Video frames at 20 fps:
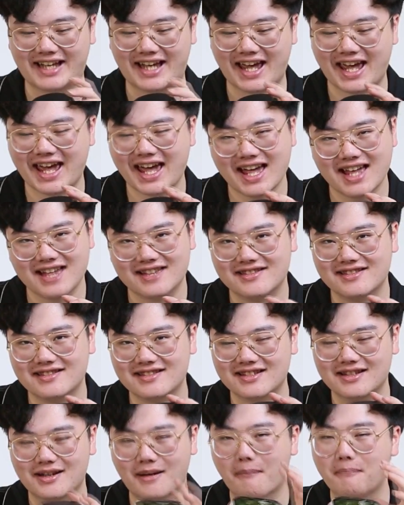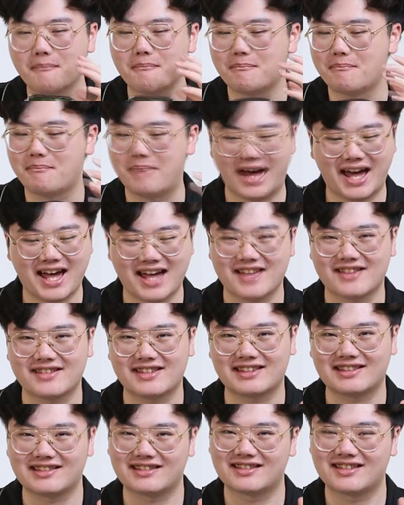and
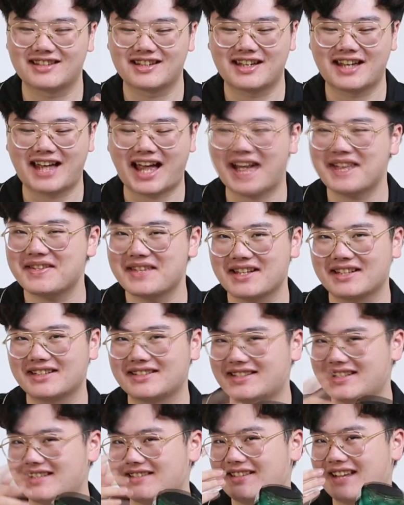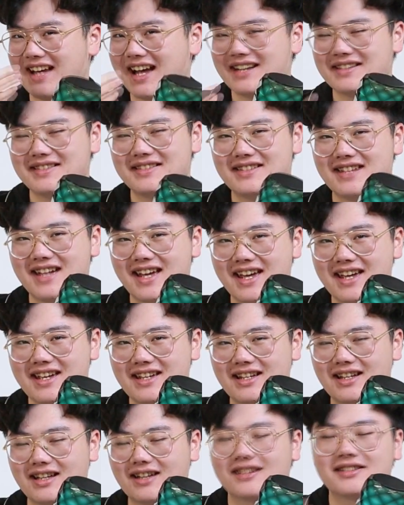bam! I think the next
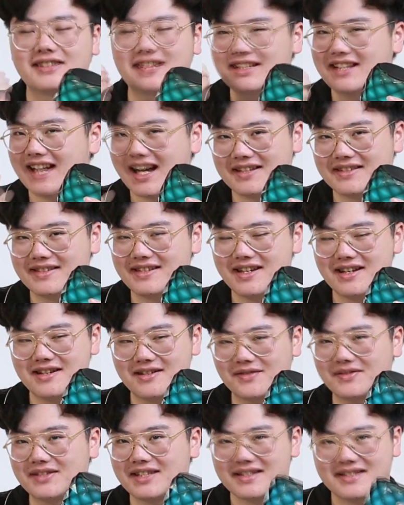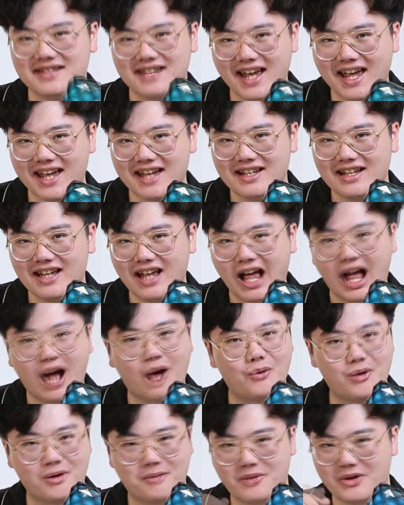year of this day
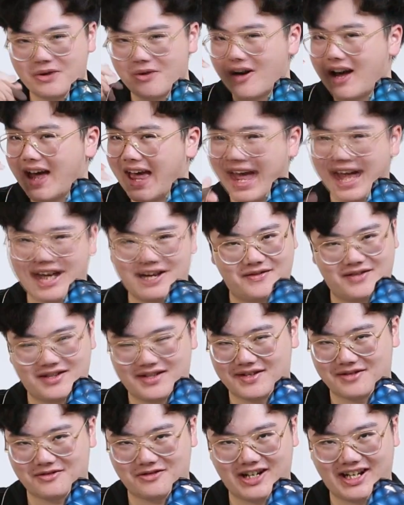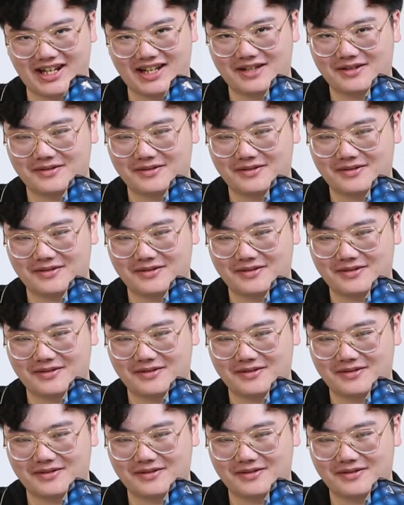will be your anniversary.